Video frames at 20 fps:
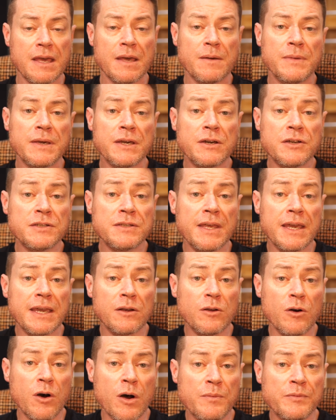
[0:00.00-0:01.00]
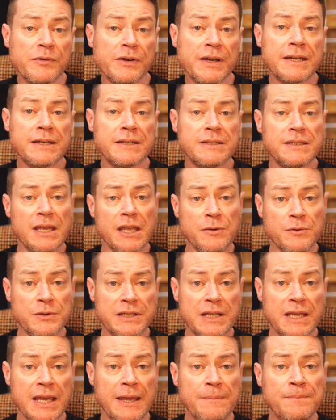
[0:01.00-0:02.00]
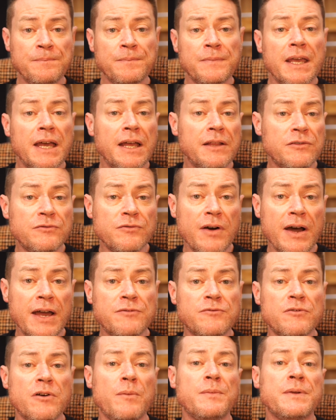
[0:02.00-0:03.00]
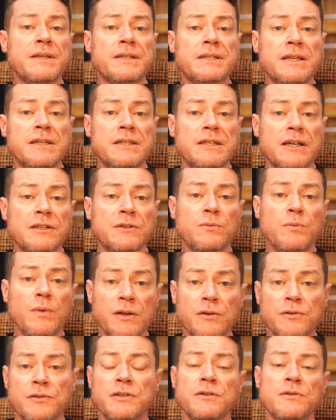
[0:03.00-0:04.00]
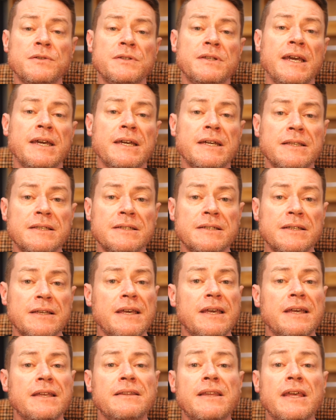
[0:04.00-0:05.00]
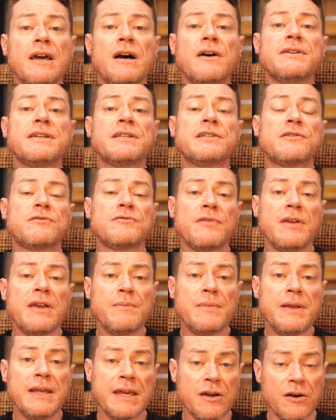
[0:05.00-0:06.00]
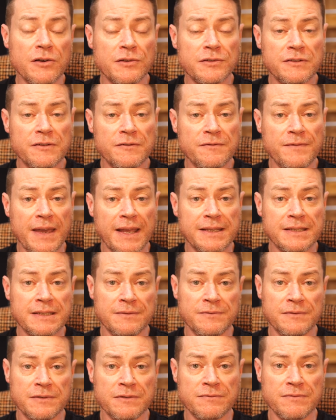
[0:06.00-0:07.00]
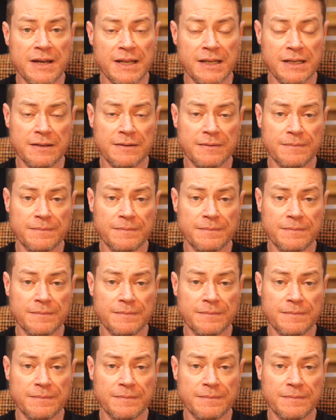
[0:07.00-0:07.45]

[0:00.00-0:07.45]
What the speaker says: Because they can operate continuously and dry droplets in just 1 or 2 seconds, they are extremely cost-effective to run.